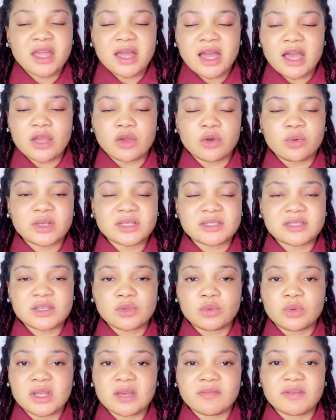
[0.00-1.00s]
I always say
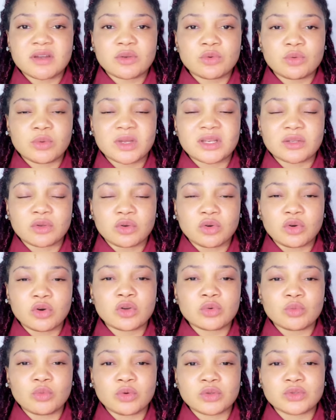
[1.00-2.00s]
you never know when
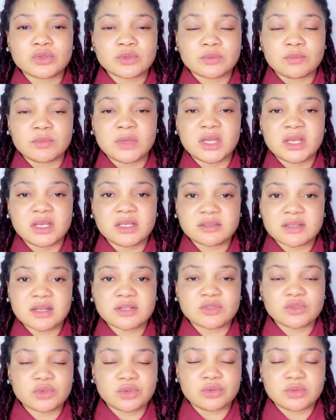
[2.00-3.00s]
God wants to minister
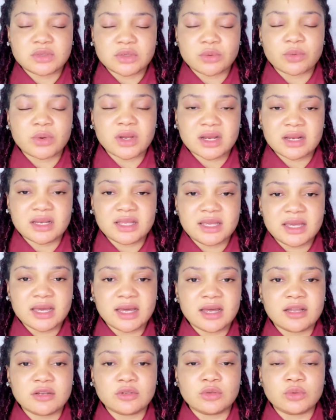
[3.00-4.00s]
to you directly.
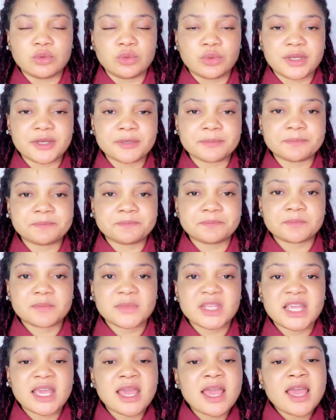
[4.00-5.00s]
Hallelujah.
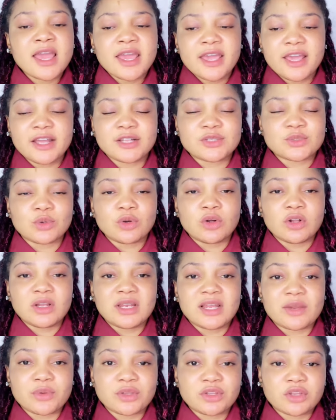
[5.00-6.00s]
And to
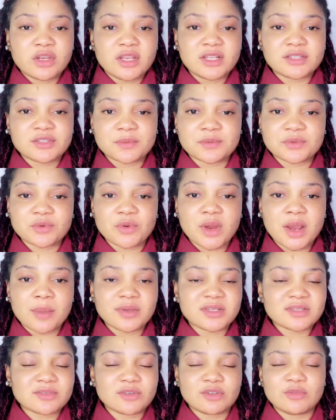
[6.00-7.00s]
all our returning
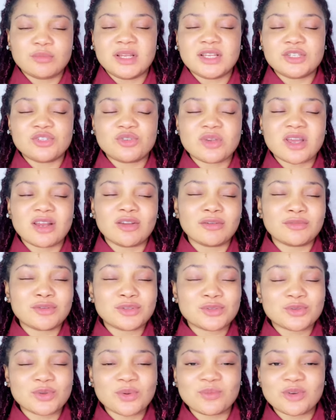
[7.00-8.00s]
subscribers, God bless you. I love you
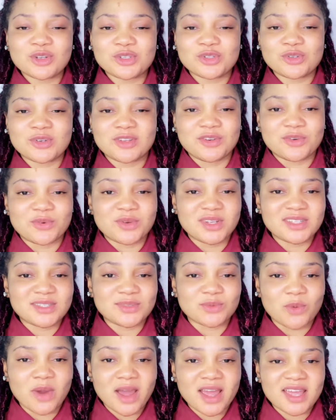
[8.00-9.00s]
so much. You are the
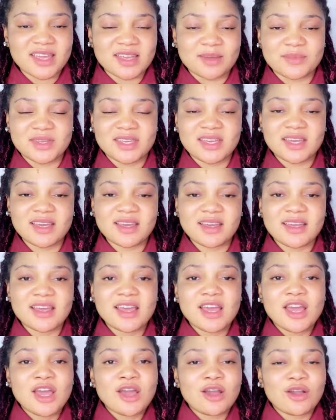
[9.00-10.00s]
reason why I am here.
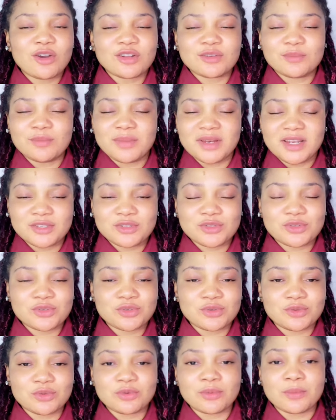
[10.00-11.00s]
God bless
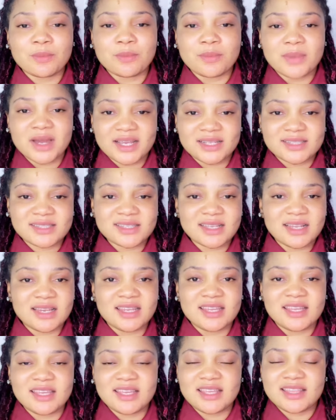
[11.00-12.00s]
you
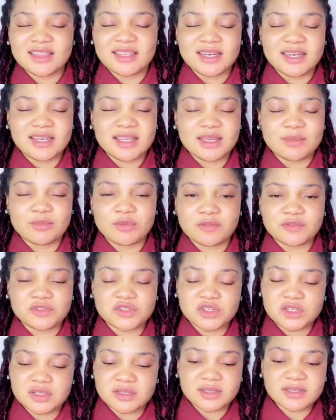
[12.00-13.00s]
mightily in the name of
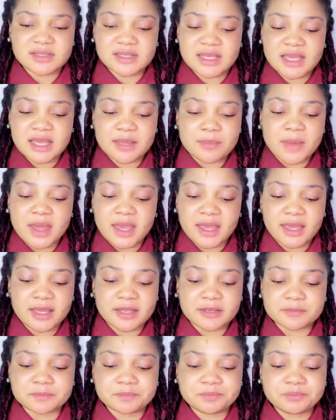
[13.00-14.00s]
Jesus.
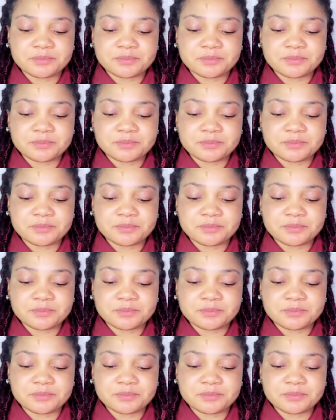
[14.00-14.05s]
Amen.